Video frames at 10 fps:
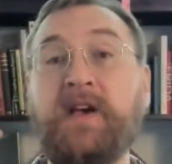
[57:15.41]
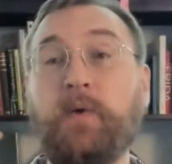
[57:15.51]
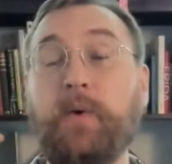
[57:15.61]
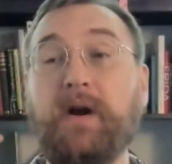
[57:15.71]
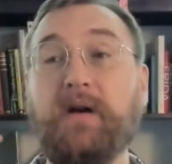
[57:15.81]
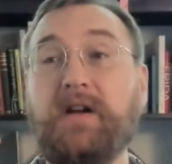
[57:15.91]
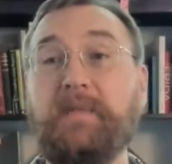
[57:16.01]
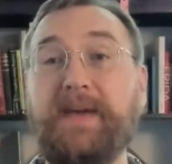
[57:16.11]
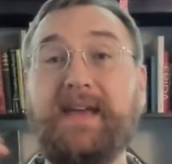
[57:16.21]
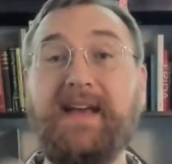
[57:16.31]
We are going to
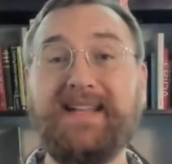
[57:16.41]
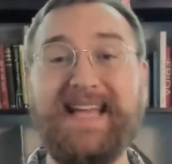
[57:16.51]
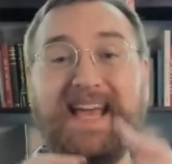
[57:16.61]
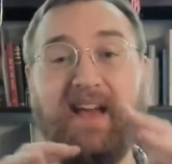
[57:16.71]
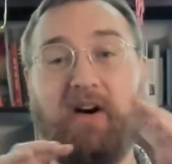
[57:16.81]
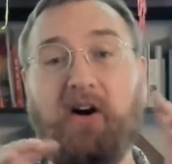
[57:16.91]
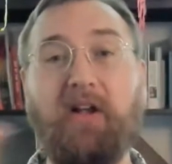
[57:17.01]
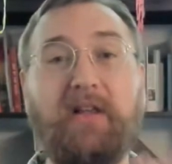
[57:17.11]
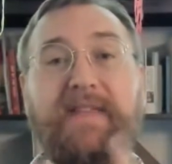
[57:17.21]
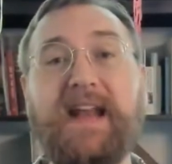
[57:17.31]
be taking
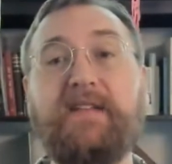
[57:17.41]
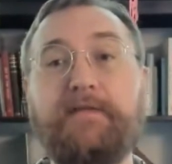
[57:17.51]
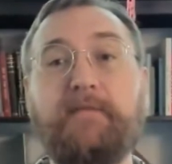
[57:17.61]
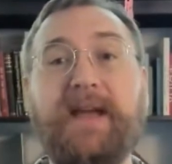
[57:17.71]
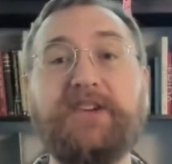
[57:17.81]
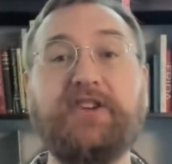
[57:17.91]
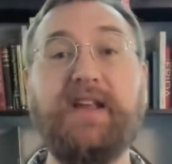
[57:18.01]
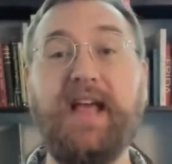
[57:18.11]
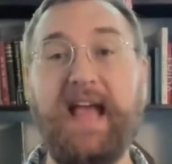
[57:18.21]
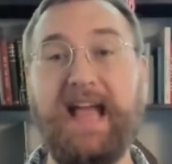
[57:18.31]
all of that information
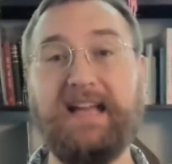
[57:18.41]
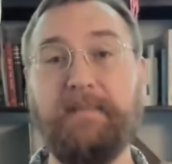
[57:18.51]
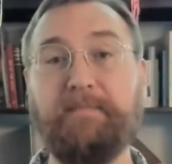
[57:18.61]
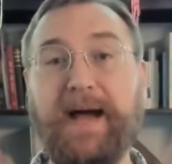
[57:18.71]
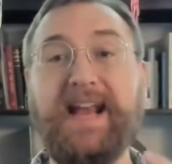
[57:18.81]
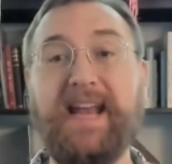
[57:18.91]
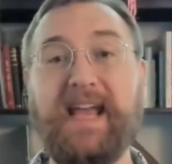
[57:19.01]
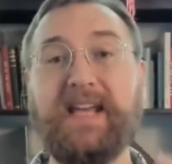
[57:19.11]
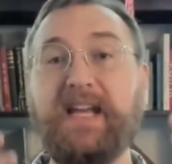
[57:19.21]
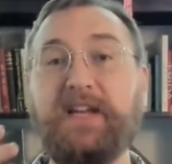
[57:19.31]
and combining
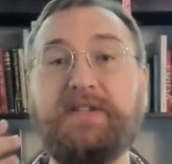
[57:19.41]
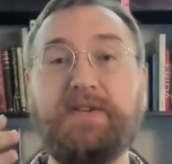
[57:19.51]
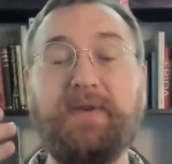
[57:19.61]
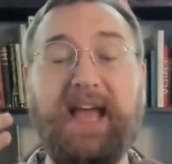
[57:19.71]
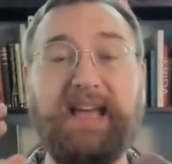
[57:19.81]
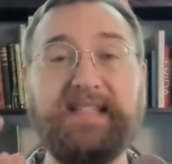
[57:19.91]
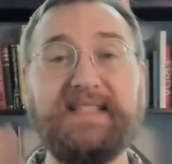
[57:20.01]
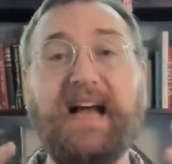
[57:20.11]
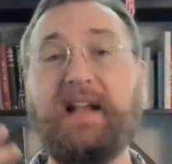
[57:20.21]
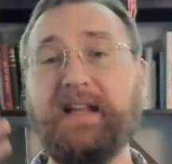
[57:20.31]
it into a
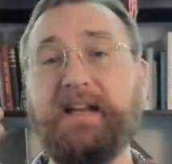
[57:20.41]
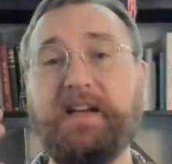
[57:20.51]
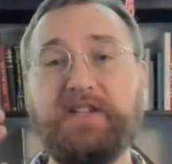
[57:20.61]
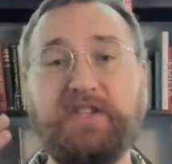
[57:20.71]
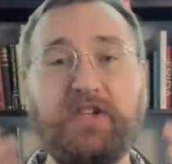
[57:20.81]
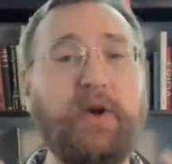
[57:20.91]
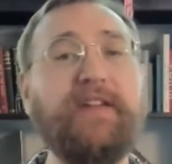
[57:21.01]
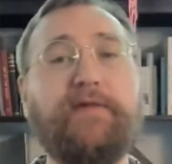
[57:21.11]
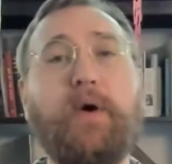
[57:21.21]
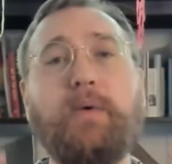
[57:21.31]
solid,
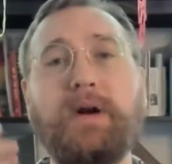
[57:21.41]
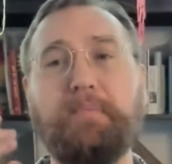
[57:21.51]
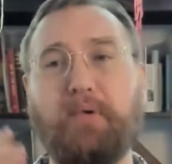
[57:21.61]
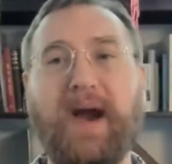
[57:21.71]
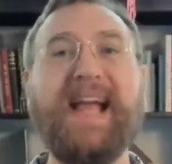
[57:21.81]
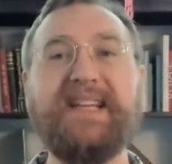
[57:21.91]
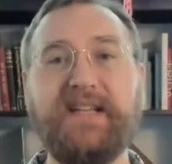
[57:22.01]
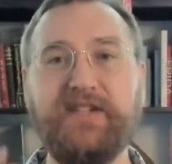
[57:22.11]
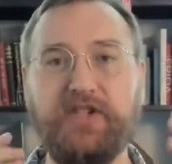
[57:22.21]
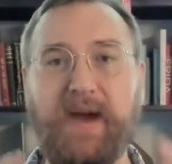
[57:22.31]
straightforward brand
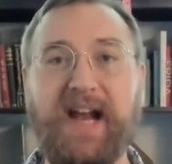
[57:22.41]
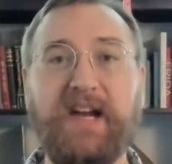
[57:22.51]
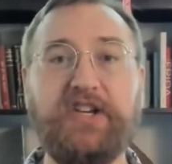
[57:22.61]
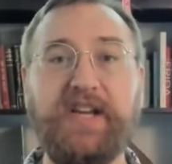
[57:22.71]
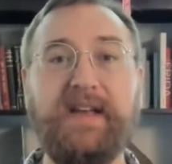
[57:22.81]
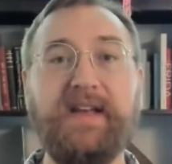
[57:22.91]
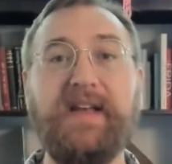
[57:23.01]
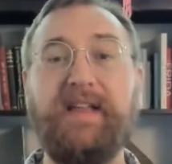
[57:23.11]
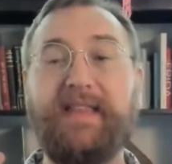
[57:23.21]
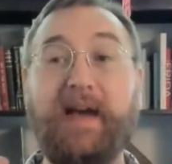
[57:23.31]
strategy
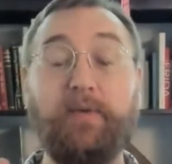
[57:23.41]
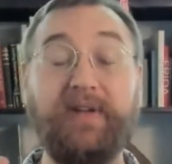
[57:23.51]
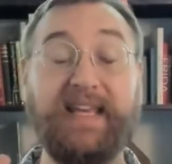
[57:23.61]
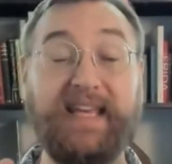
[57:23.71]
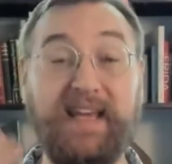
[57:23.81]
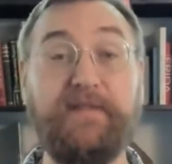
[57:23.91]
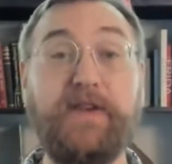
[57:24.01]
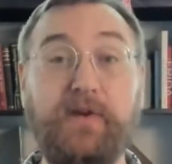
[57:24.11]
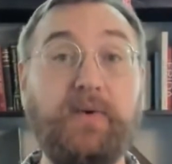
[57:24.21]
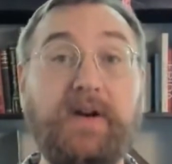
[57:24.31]
that will give
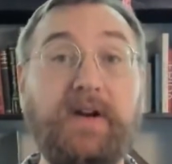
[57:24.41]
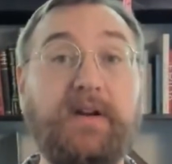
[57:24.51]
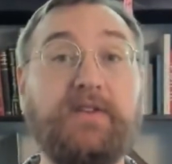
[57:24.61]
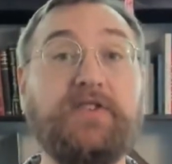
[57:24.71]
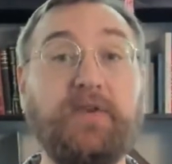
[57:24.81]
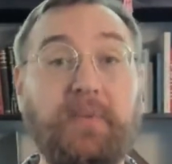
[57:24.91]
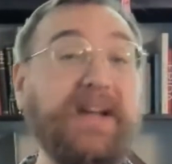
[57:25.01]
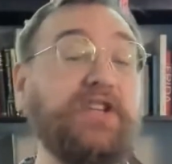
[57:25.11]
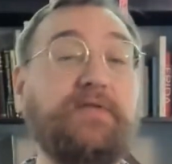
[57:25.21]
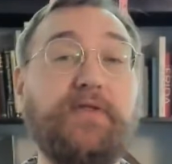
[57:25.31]
you
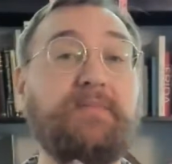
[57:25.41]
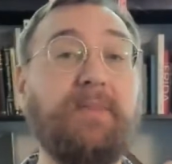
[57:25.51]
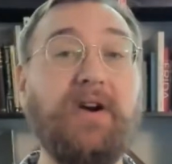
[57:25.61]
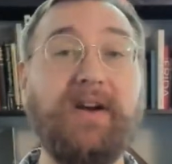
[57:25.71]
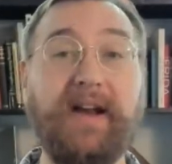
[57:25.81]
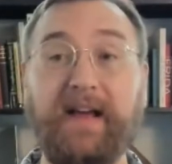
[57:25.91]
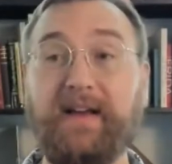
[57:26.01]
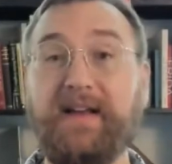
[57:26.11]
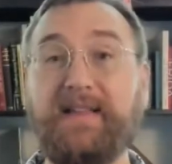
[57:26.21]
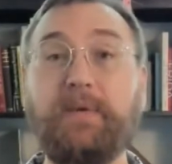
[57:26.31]
direction for your marketing,
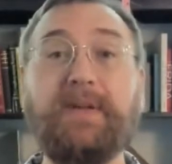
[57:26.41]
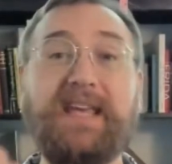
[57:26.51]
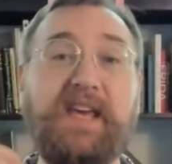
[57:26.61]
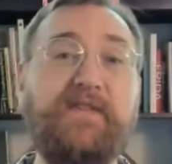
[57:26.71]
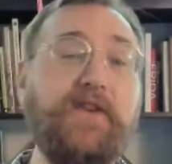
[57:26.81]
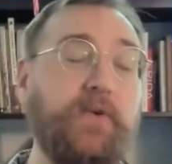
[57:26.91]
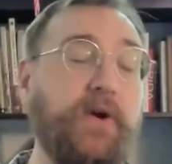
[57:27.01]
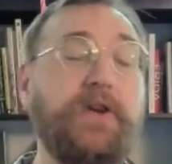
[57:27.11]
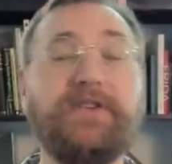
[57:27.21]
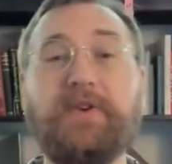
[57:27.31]
that will give you
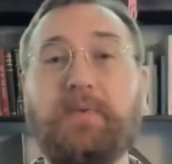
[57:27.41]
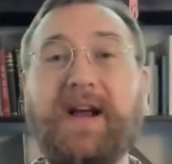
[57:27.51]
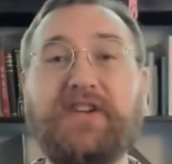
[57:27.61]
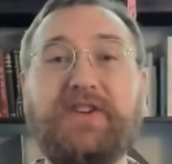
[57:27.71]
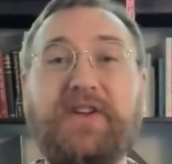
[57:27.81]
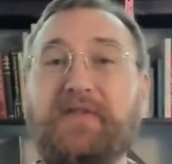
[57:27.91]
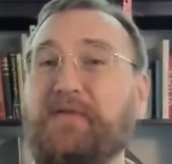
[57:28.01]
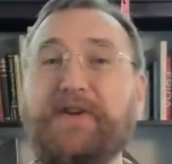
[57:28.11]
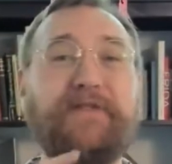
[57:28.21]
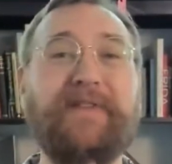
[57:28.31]
direction for
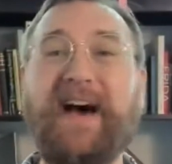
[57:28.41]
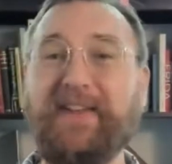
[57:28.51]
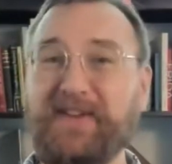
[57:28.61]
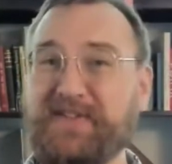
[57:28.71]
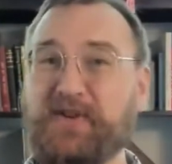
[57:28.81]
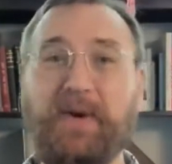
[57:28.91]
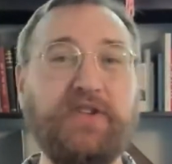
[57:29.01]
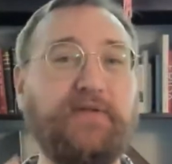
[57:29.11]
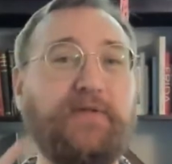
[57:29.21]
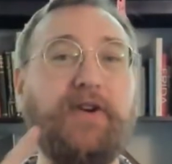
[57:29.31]
your values,
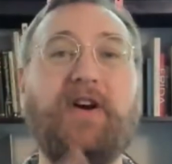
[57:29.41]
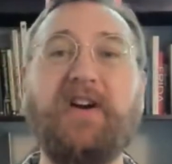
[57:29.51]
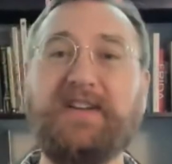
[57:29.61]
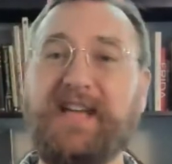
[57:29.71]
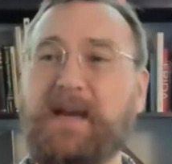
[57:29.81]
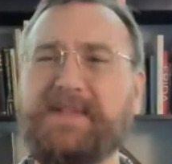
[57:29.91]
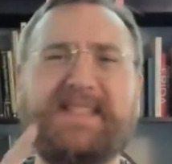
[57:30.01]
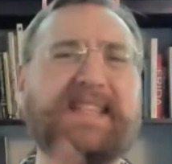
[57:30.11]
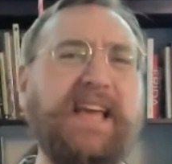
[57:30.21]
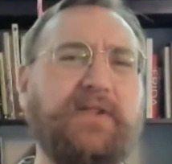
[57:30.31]
direction for your archetypes,
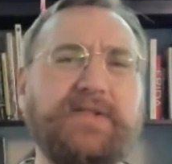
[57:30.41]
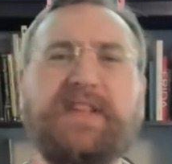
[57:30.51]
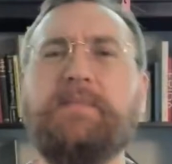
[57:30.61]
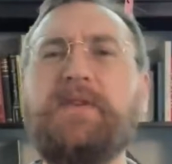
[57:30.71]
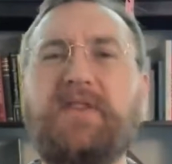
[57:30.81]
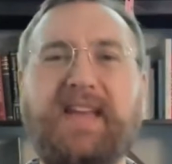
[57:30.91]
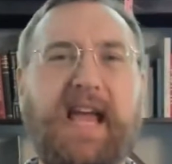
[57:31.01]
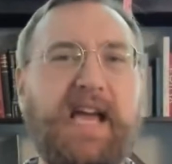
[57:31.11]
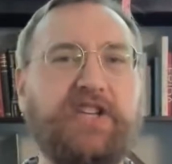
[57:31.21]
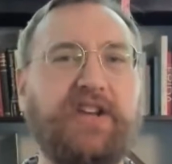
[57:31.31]
sales,
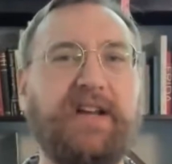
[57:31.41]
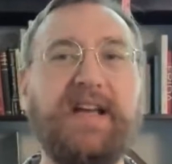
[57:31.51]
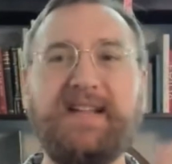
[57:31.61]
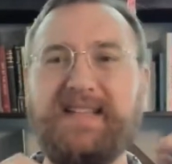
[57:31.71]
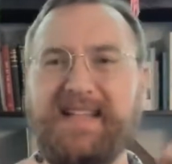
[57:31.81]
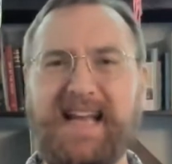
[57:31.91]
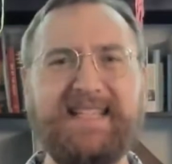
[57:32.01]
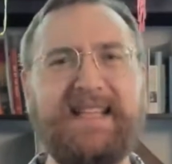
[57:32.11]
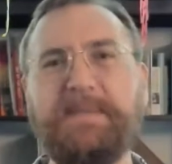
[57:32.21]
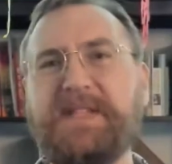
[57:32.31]
communication, the next
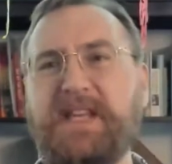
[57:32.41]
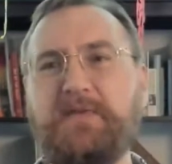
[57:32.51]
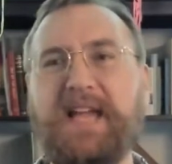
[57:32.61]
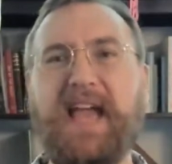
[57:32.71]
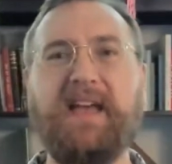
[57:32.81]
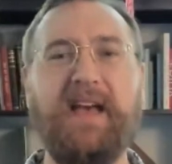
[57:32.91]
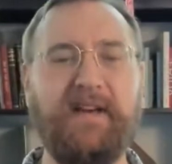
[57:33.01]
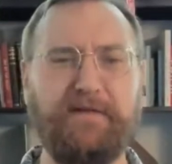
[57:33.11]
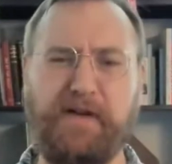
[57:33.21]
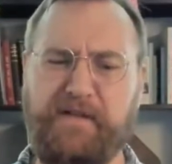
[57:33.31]
steps that you take
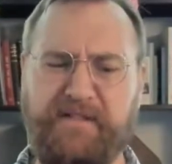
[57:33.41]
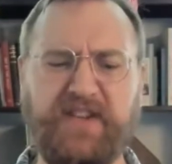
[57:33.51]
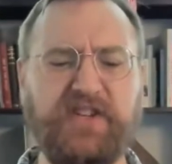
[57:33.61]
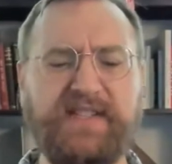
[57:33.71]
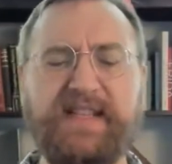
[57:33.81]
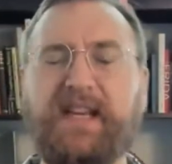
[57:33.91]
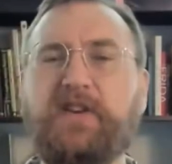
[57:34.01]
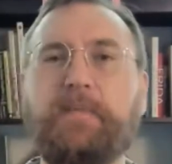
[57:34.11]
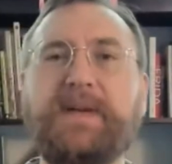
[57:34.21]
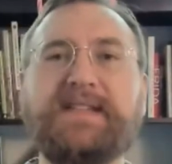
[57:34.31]
for efficiency in your
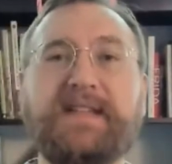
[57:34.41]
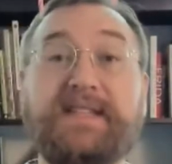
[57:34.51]
business.